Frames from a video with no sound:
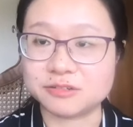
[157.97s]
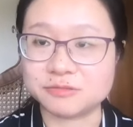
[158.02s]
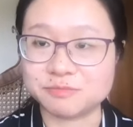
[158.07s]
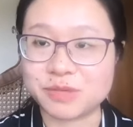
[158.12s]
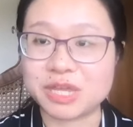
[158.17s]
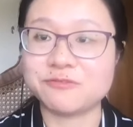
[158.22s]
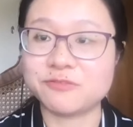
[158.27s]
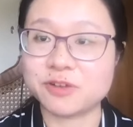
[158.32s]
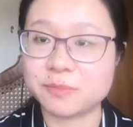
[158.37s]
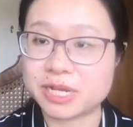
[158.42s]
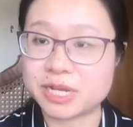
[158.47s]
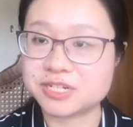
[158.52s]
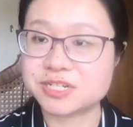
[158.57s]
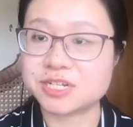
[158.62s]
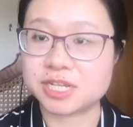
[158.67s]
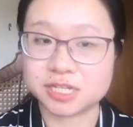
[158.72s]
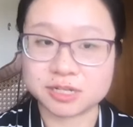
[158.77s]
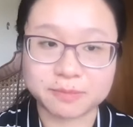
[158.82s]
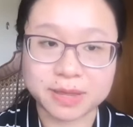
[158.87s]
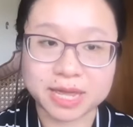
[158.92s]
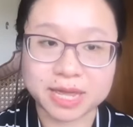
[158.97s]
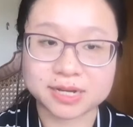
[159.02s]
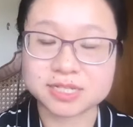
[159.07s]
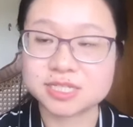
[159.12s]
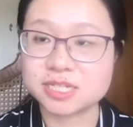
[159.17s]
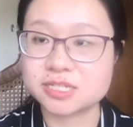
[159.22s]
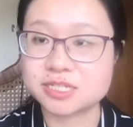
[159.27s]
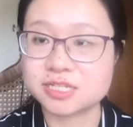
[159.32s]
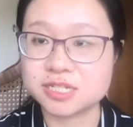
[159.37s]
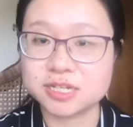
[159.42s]
information in the banner
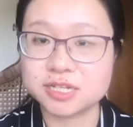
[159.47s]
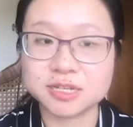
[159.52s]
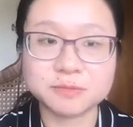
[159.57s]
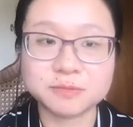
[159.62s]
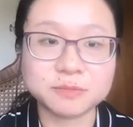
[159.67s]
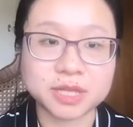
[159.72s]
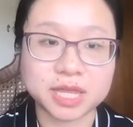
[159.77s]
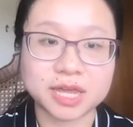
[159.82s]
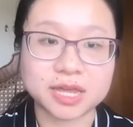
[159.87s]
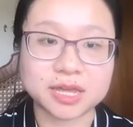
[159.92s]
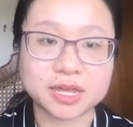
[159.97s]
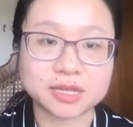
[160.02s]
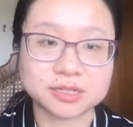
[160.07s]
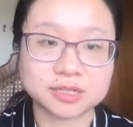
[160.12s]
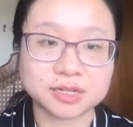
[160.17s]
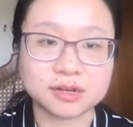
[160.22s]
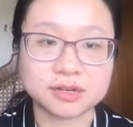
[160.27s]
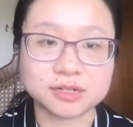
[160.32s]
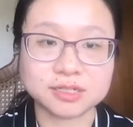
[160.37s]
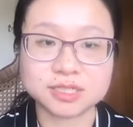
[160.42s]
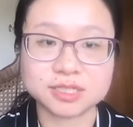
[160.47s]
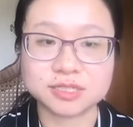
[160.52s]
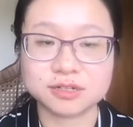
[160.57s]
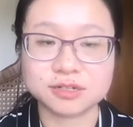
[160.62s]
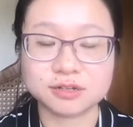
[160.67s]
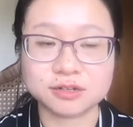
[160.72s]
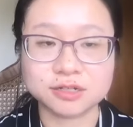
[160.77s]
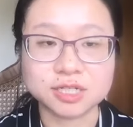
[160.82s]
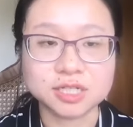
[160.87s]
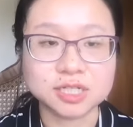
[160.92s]
system, and
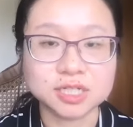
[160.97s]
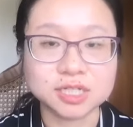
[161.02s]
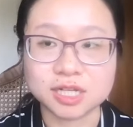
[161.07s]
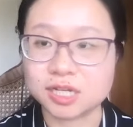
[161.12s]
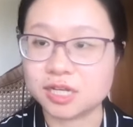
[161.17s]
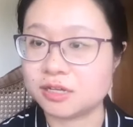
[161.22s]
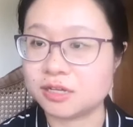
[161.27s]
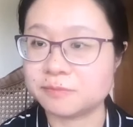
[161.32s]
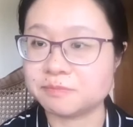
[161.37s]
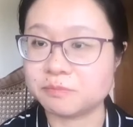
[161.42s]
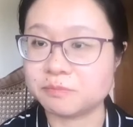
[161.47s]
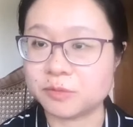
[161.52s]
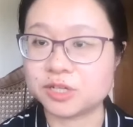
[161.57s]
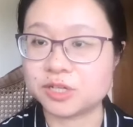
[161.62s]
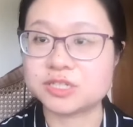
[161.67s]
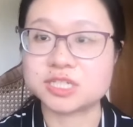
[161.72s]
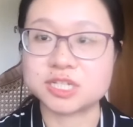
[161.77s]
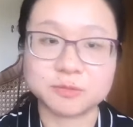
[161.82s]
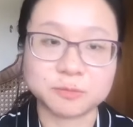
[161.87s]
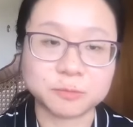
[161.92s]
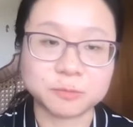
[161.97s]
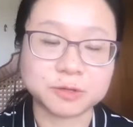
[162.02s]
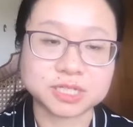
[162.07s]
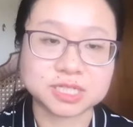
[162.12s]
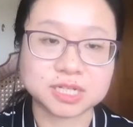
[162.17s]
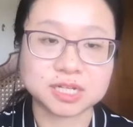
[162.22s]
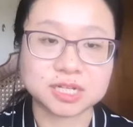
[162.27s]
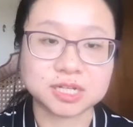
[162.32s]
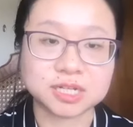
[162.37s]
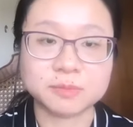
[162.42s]
also merge them with
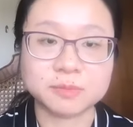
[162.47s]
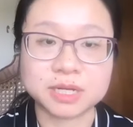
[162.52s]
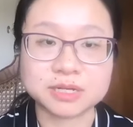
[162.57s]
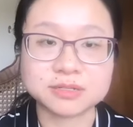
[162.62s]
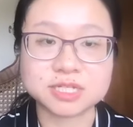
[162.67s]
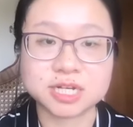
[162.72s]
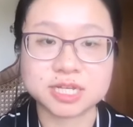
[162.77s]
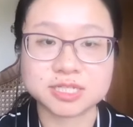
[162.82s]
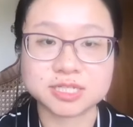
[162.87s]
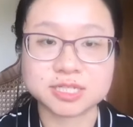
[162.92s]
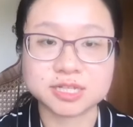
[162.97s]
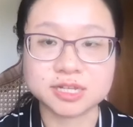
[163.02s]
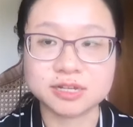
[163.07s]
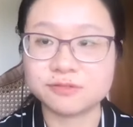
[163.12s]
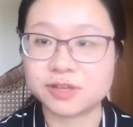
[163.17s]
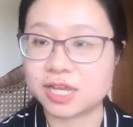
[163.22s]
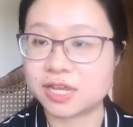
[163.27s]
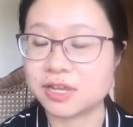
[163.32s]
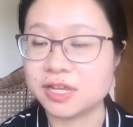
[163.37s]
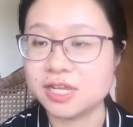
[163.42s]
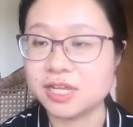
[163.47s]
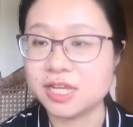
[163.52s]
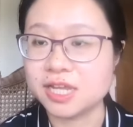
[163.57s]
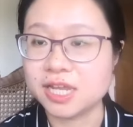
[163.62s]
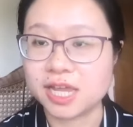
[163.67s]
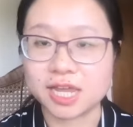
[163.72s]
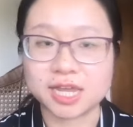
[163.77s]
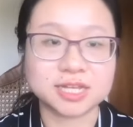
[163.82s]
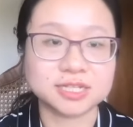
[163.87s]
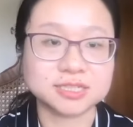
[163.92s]
the monthly survey.
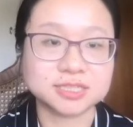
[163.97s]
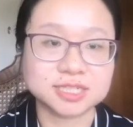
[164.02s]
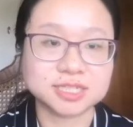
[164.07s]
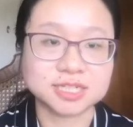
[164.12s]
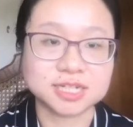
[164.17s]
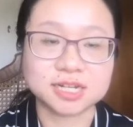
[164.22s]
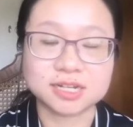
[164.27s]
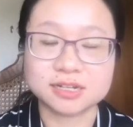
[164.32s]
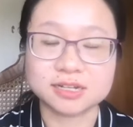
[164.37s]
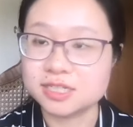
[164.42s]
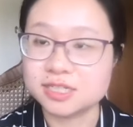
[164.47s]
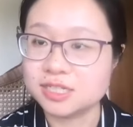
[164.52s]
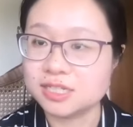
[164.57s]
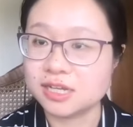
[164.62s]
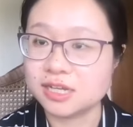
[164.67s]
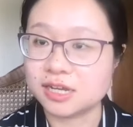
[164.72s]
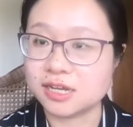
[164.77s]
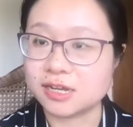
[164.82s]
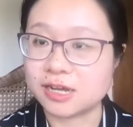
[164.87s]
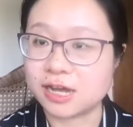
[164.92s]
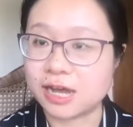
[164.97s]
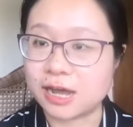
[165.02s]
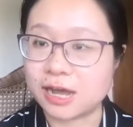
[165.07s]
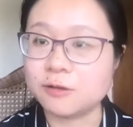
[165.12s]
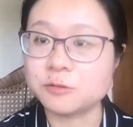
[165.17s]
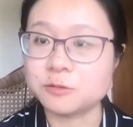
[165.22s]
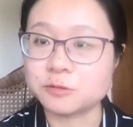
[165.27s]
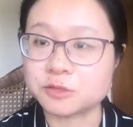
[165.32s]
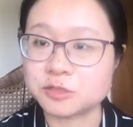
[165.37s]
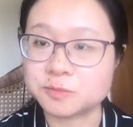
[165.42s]
And
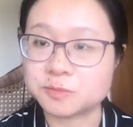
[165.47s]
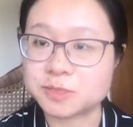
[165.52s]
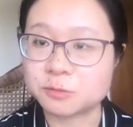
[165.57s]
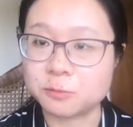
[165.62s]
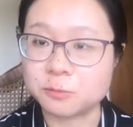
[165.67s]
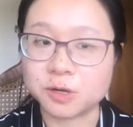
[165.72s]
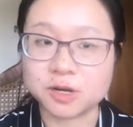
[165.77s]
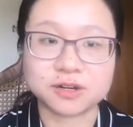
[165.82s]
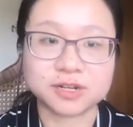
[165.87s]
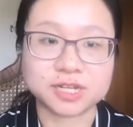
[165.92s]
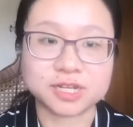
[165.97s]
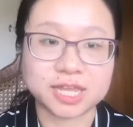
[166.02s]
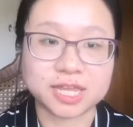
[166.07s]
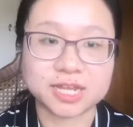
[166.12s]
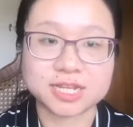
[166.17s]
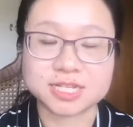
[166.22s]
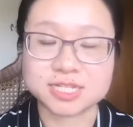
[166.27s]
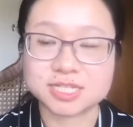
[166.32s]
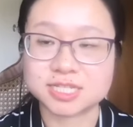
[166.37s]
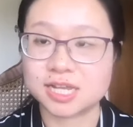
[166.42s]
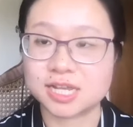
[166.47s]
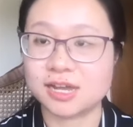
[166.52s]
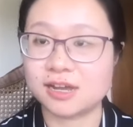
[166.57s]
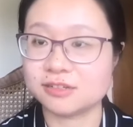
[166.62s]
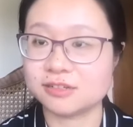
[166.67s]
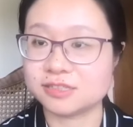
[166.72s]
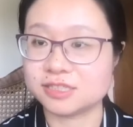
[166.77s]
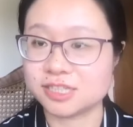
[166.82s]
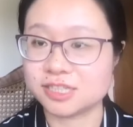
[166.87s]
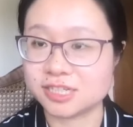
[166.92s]
our group's work is
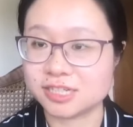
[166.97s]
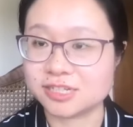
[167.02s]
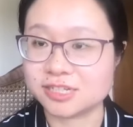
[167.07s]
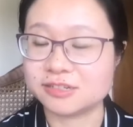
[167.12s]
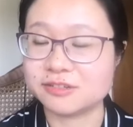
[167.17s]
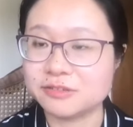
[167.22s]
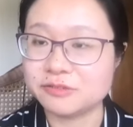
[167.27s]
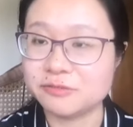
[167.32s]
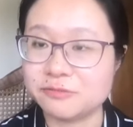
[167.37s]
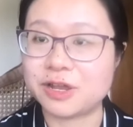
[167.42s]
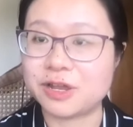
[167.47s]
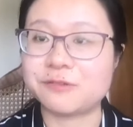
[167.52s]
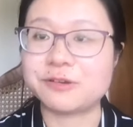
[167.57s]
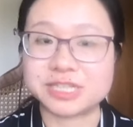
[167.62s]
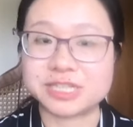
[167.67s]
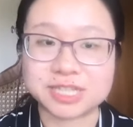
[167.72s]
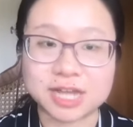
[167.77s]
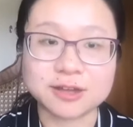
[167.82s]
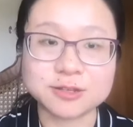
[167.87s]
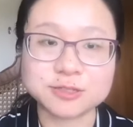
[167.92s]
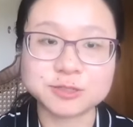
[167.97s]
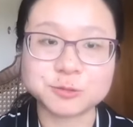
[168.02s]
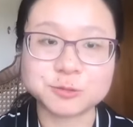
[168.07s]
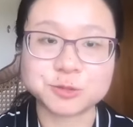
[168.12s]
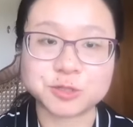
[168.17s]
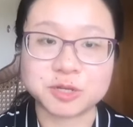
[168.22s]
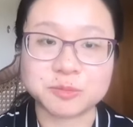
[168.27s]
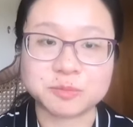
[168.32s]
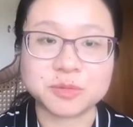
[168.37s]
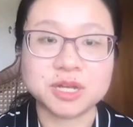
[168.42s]
on the very
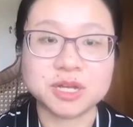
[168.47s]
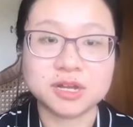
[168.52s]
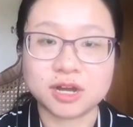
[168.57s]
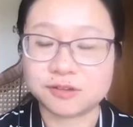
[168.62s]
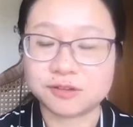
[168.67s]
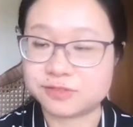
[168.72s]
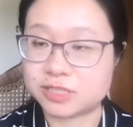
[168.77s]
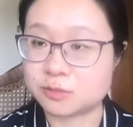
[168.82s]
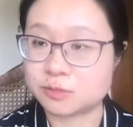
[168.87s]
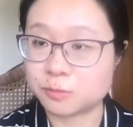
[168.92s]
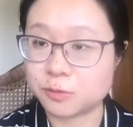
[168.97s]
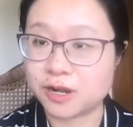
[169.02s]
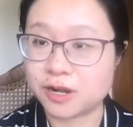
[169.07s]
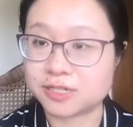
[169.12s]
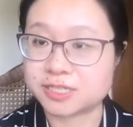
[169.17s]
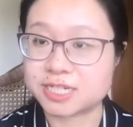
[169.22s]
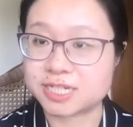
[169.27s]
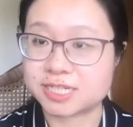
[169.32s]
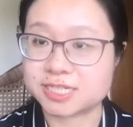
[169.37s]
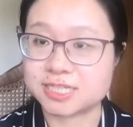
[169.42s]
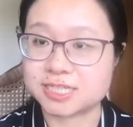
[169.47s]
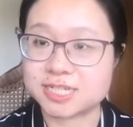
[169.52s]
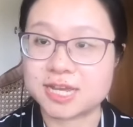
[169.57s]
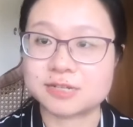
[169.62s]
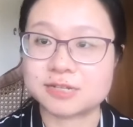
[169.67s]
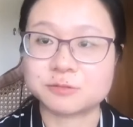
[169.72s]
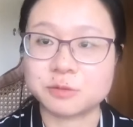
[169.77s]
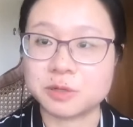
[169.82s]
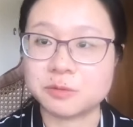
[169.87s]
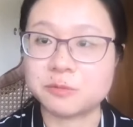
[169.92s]
downstream of this project,
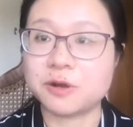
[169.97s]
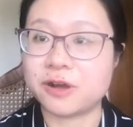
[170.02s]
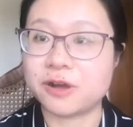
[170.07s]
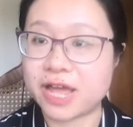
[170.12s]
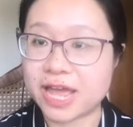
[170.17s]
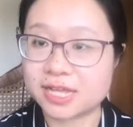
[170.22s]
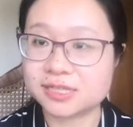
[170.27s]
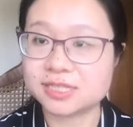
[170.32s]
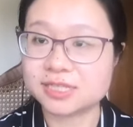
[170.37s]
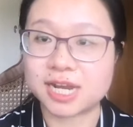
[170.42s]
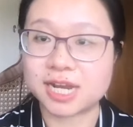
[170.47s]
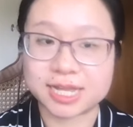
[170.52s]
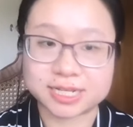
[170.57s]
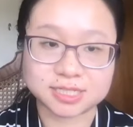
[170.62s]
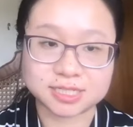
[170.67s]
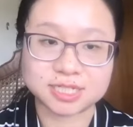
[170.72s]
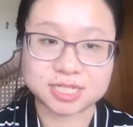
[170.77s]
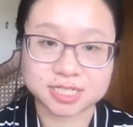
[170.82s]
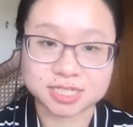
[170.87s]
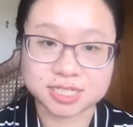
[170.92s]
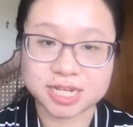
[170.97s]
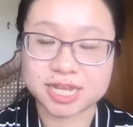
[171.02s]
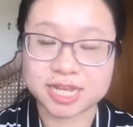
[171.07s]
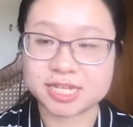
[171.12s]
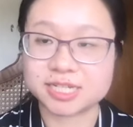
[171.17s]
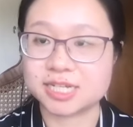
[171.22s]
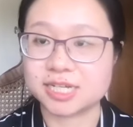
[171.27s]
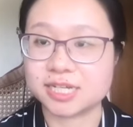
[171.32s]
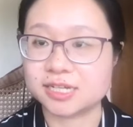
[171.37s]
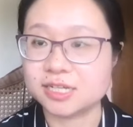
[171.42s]
that we will analyze these
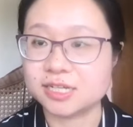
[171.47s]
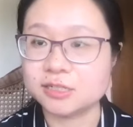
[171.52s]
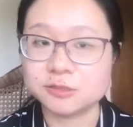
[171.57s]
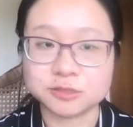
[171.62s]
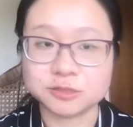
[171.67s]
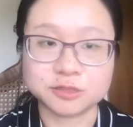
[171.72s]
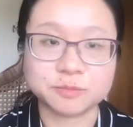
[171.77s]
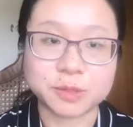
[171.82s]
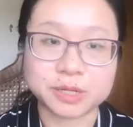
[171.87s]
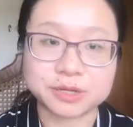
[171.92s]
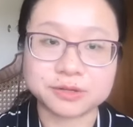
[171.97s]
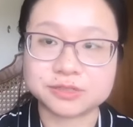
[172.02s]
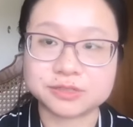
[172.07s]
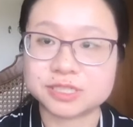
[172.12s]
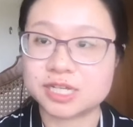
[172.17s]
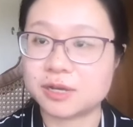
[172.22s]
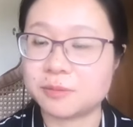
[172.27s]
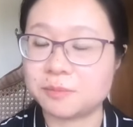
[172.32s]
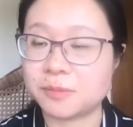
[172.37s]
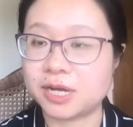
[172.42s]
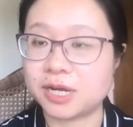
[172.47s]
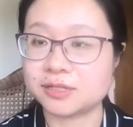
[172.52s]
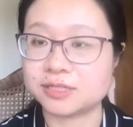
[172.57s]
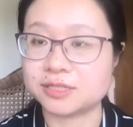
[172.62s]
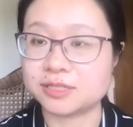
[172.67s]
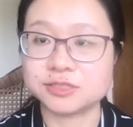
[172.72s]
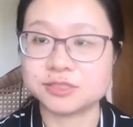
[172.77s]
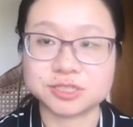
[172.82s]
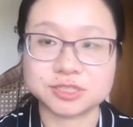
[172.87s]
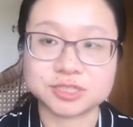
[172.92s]
data to build a
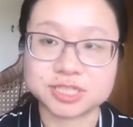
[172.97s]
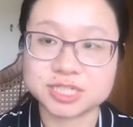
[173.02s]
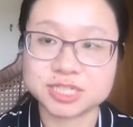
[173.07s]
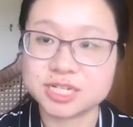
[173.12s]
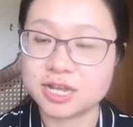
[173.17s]
model to